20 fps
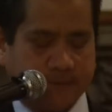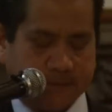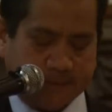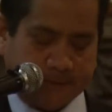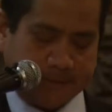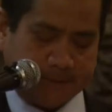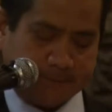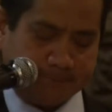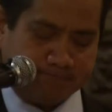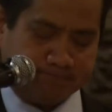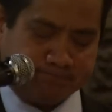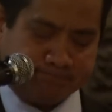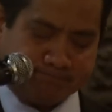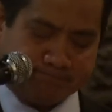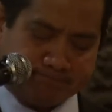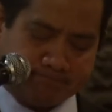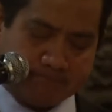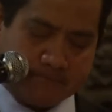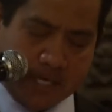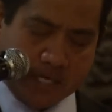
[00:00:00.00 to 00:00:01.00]
um,
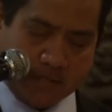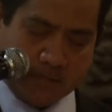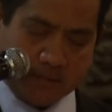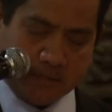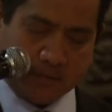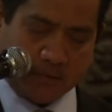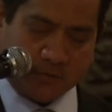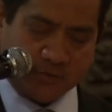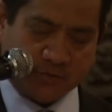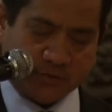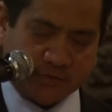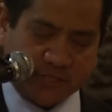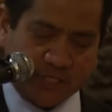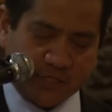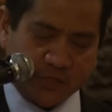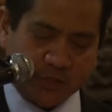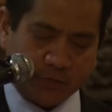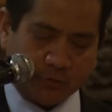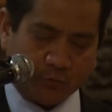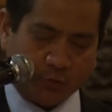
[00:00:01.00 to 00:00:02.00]

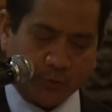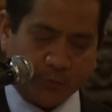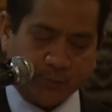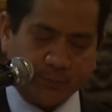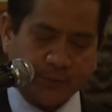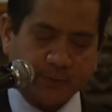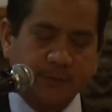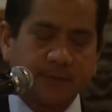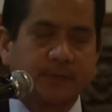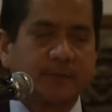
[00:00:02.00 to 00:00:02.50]
consultation group